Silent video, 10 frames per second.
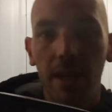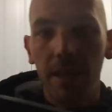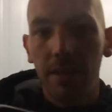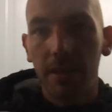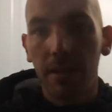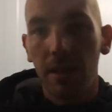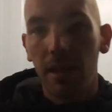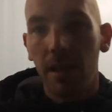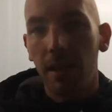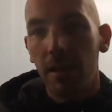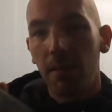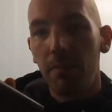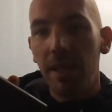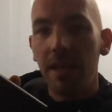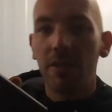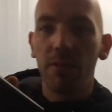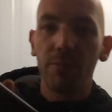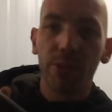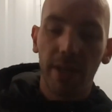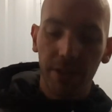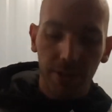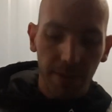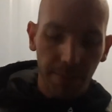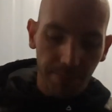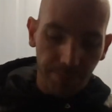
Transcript: It's a mini compressor,